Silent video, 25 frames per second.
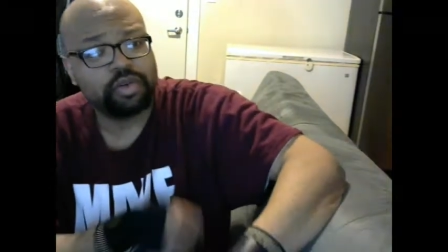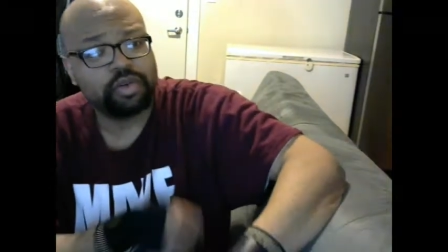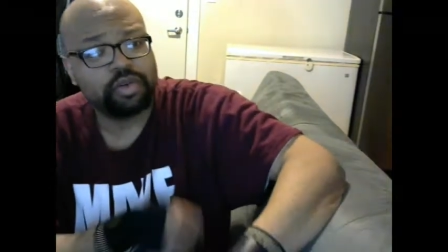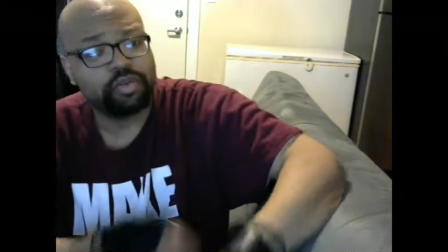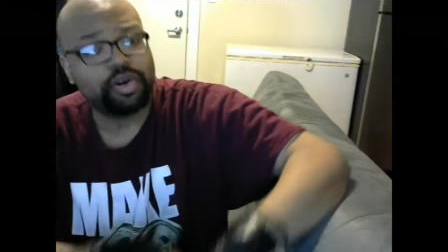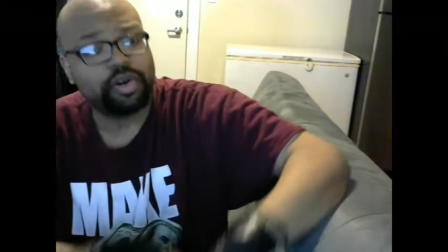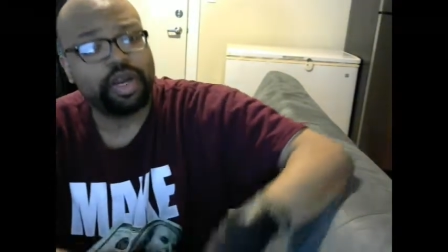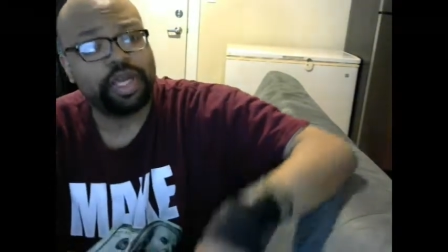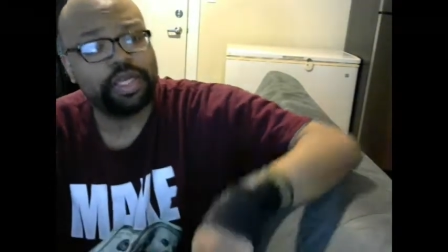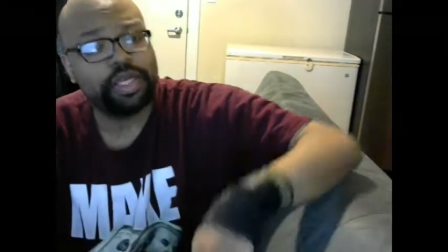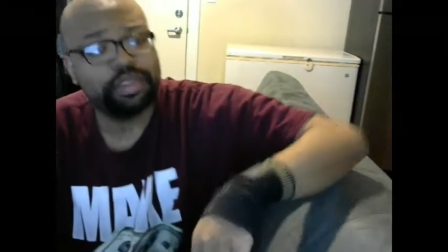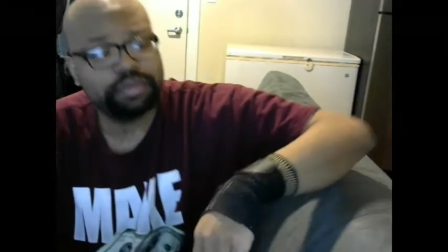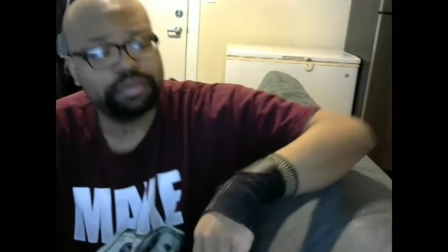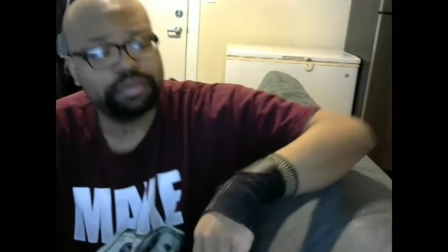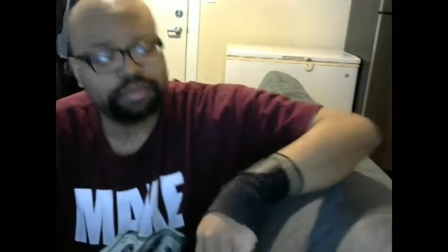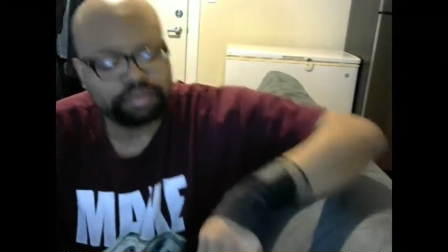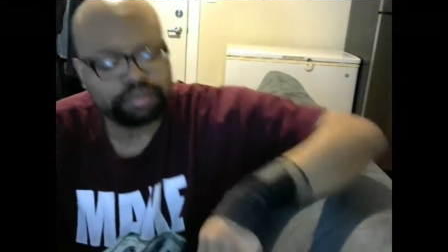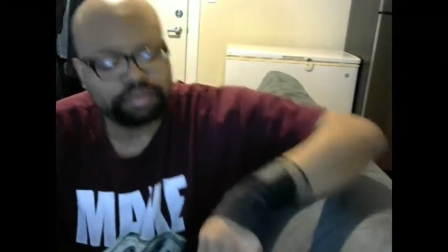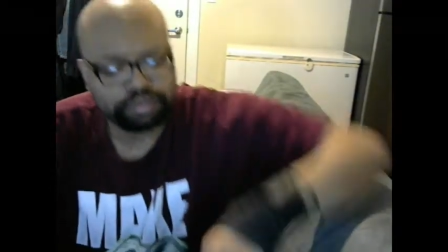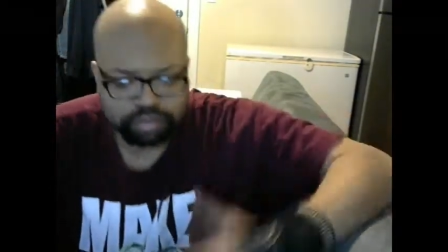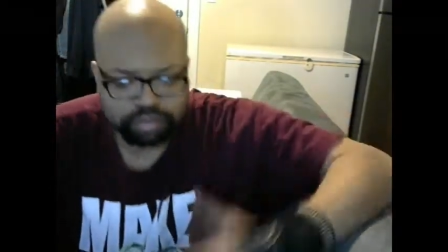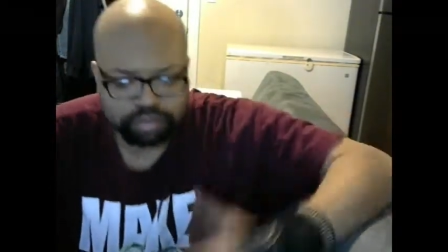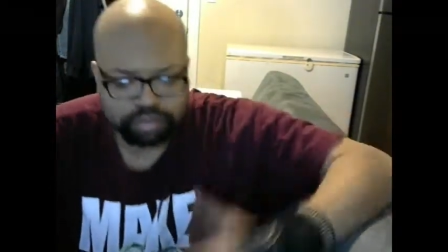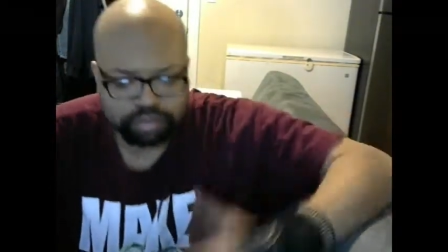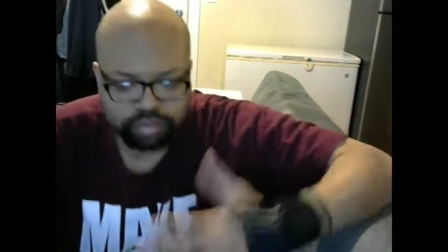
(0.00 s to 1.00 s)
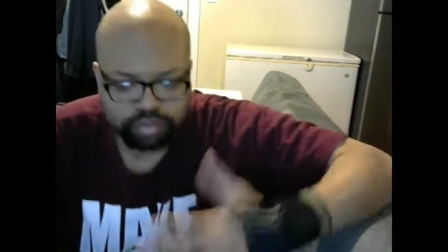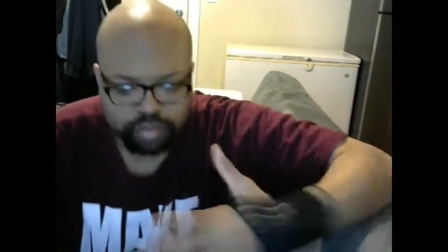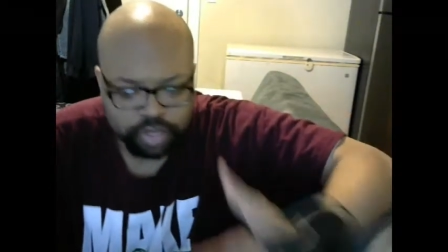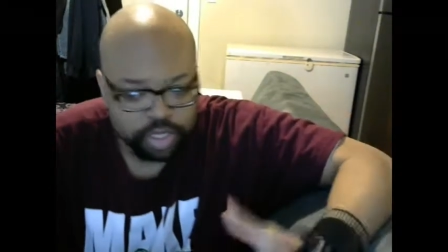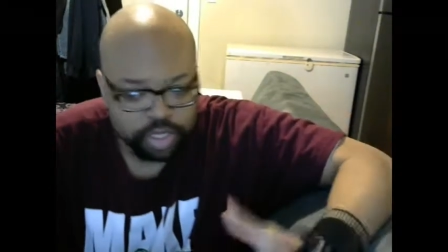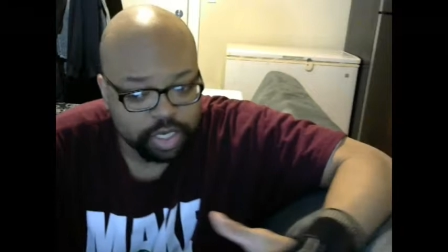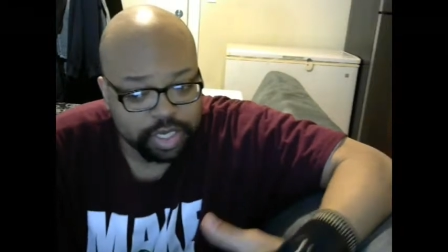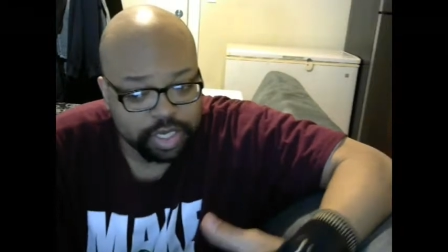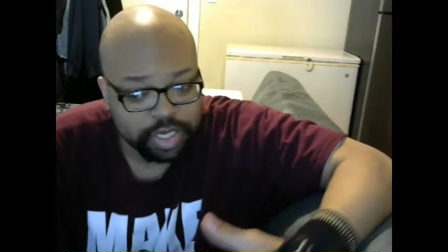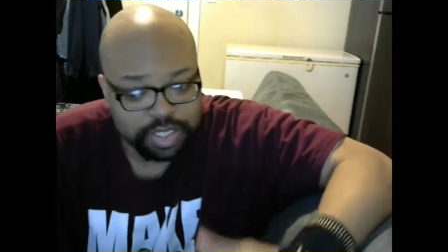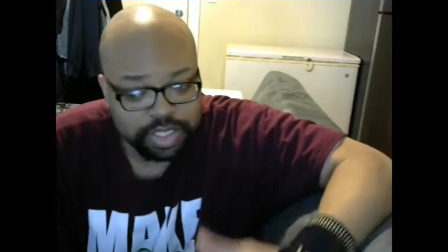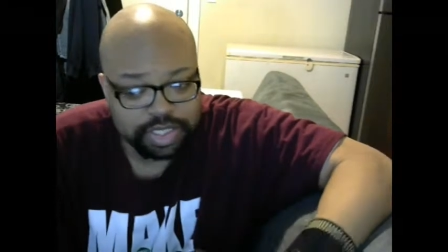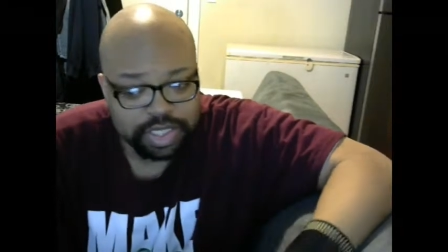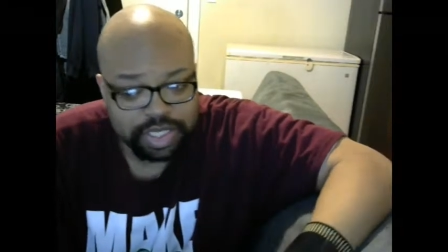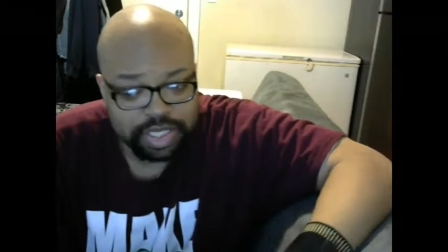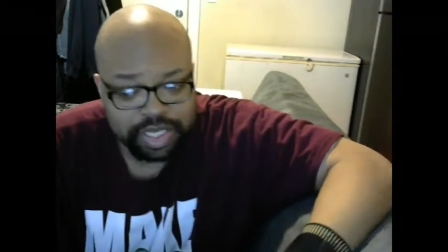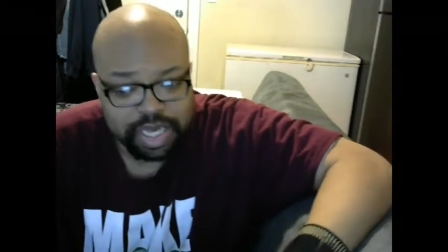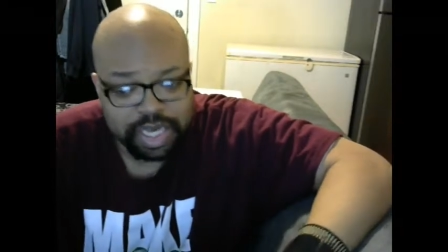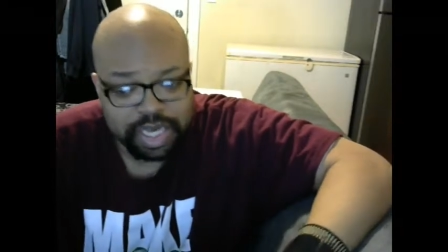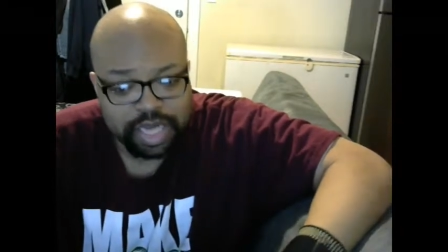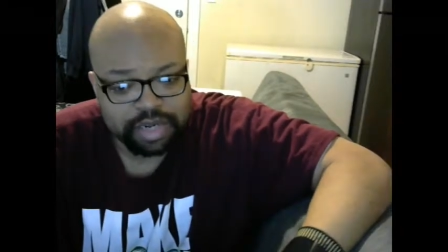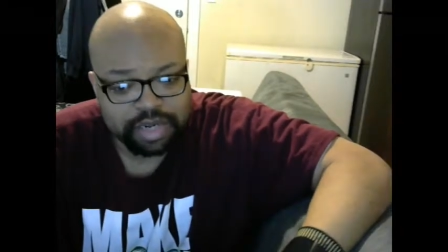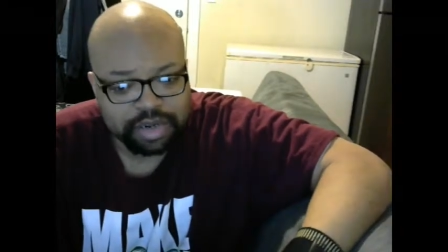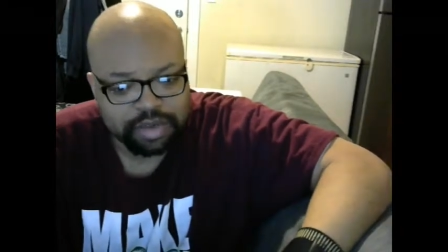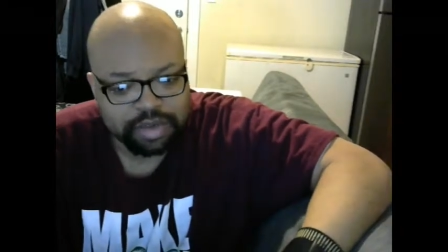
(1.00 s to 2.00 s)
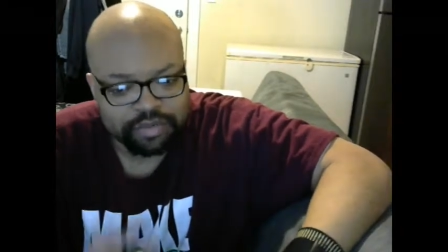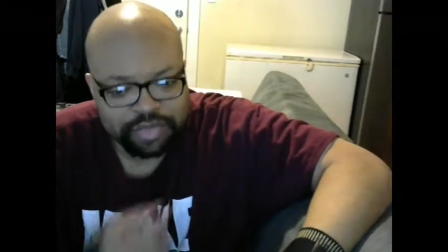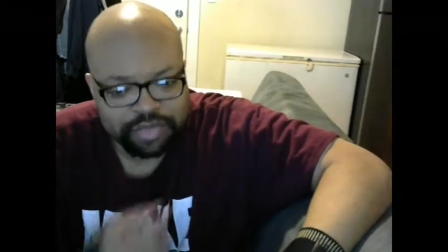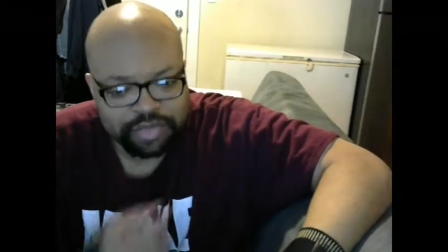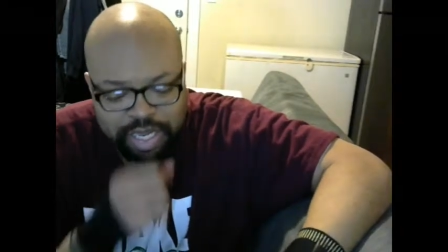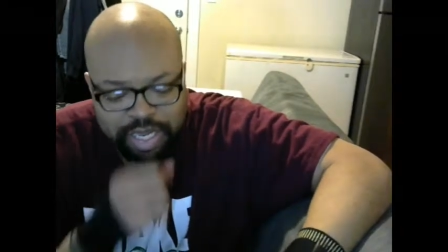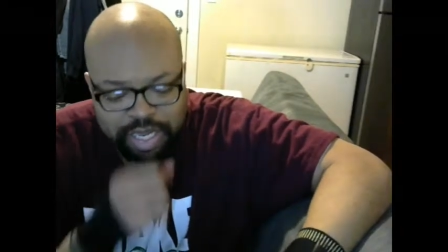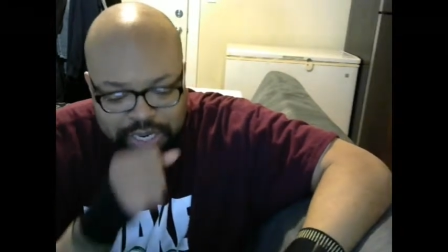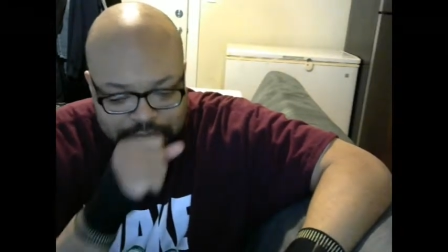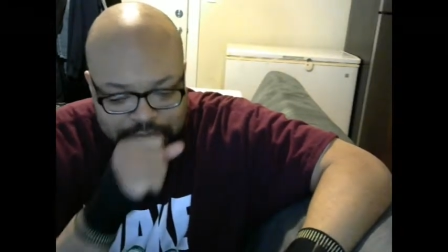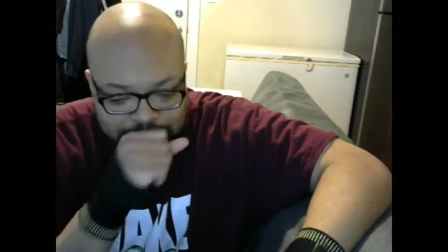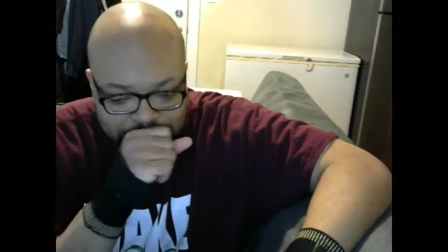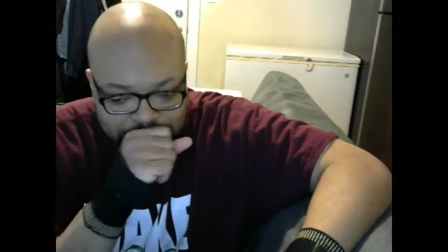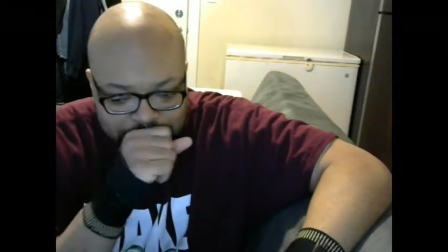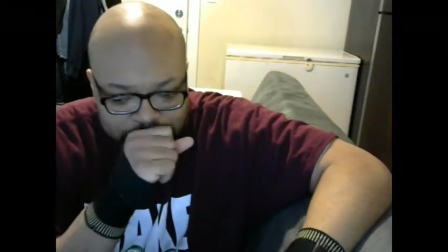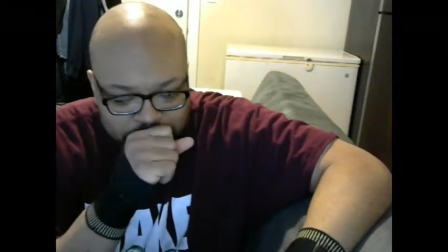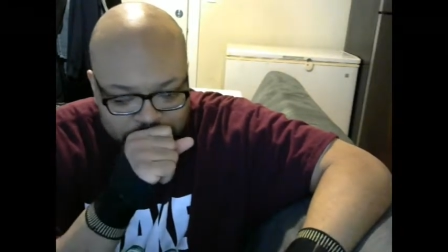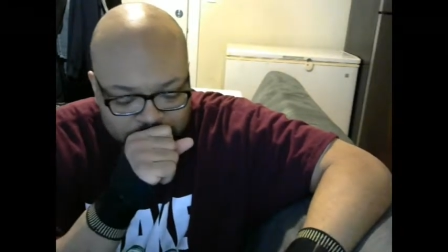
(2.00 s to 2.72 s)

right? There isn't that enough time.